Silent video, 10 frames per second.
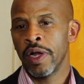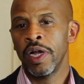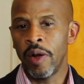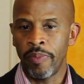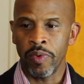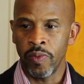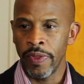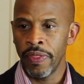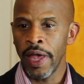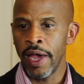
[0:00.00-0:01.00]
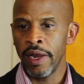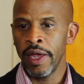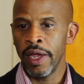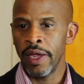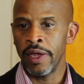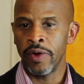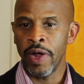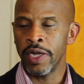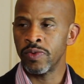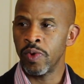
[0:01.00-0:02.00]
and coupled with that, a
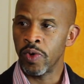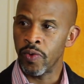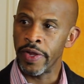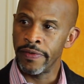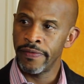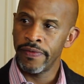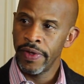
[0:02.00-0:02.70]
gradual grief.